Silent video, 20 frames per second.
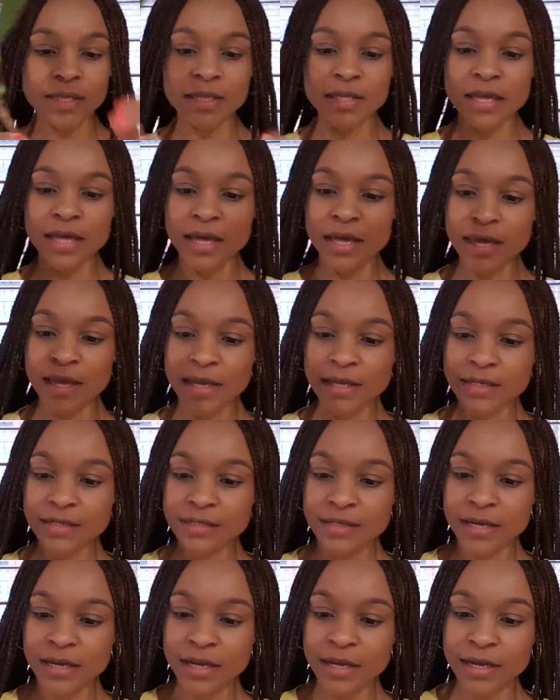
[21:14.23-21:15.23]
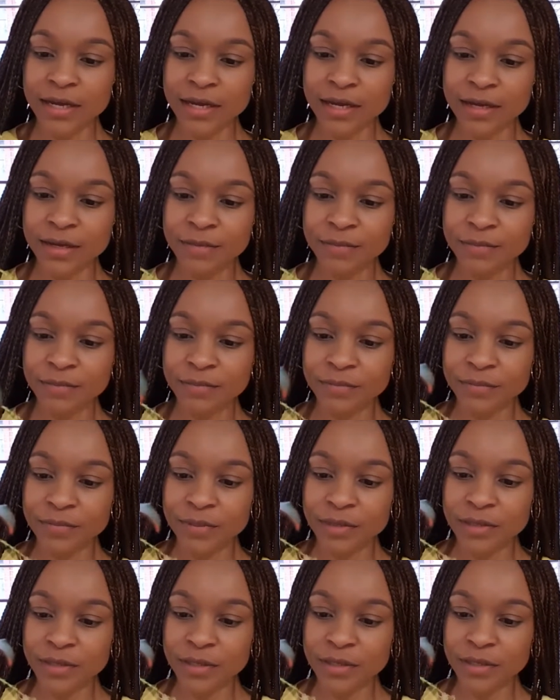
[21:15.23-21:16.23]
and
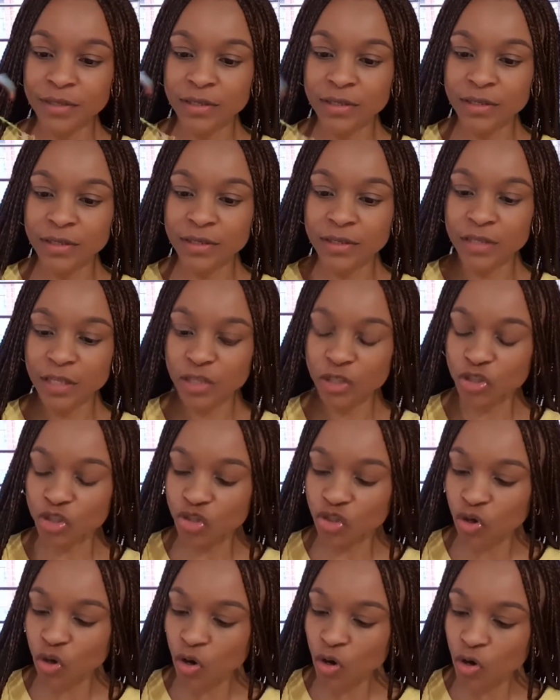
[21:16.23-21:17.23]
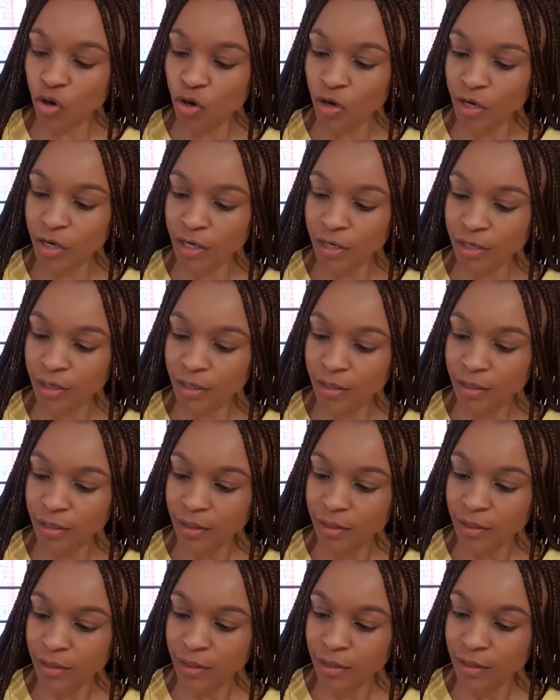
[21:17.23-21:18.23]
the joy
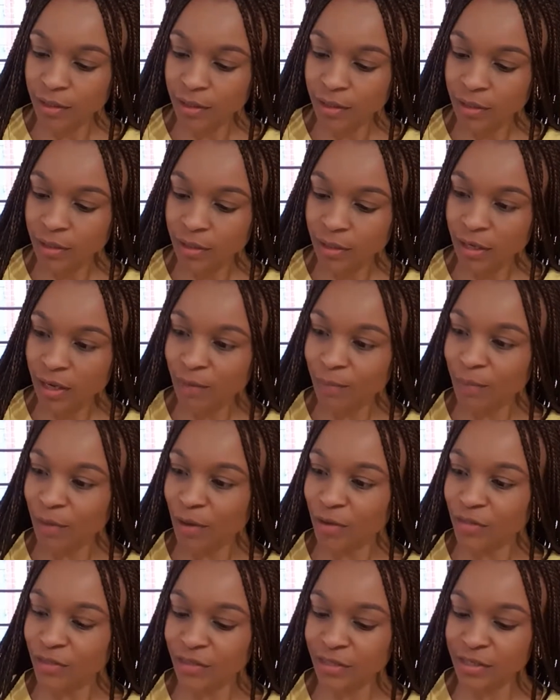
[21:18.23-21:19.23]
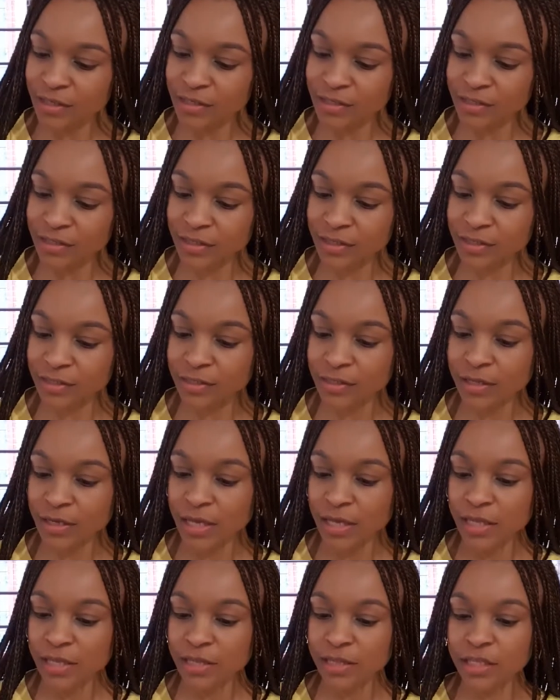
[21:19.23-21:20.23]
about this is,
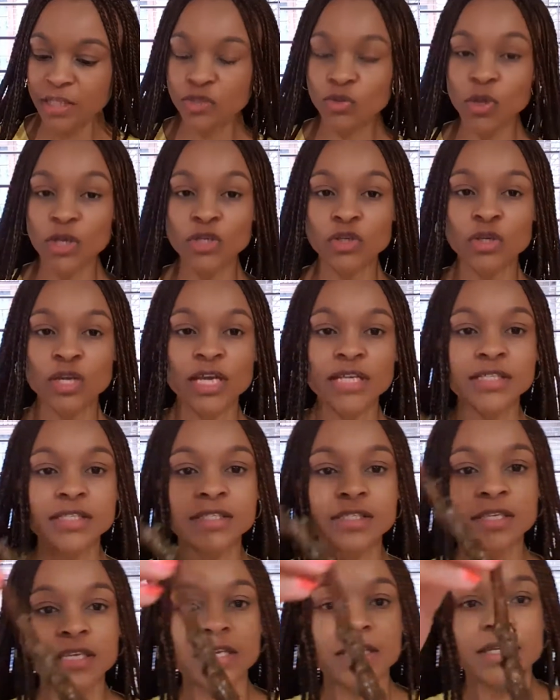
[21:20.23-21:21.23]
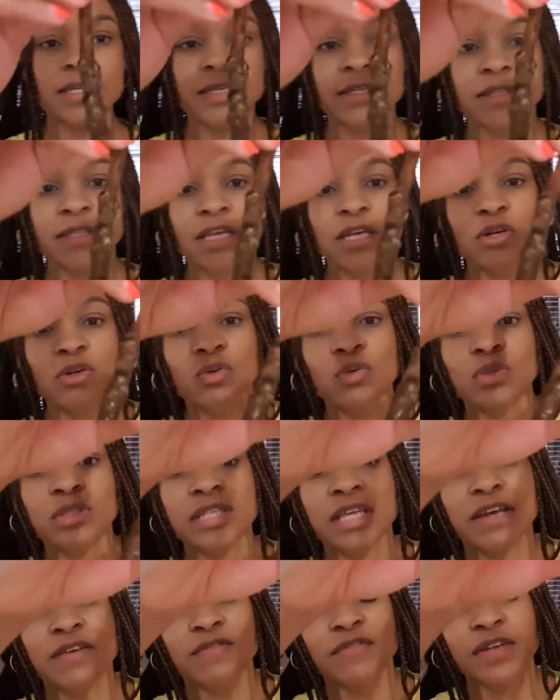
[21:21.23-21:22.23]
this one you can see the roots
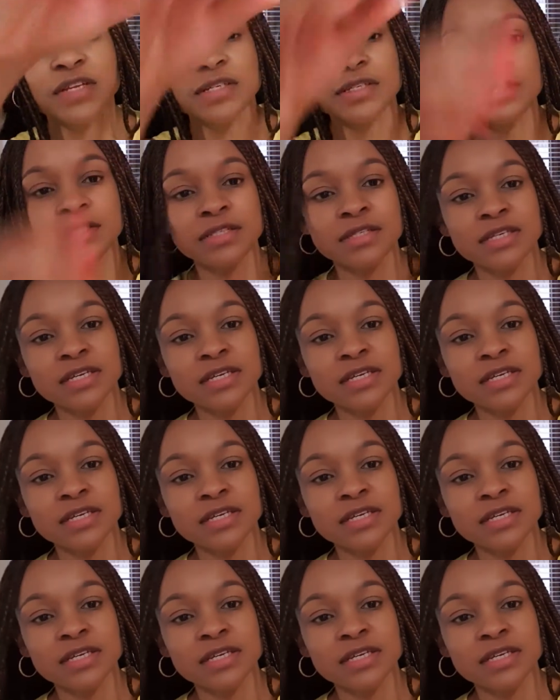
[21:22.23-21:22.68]
haven't,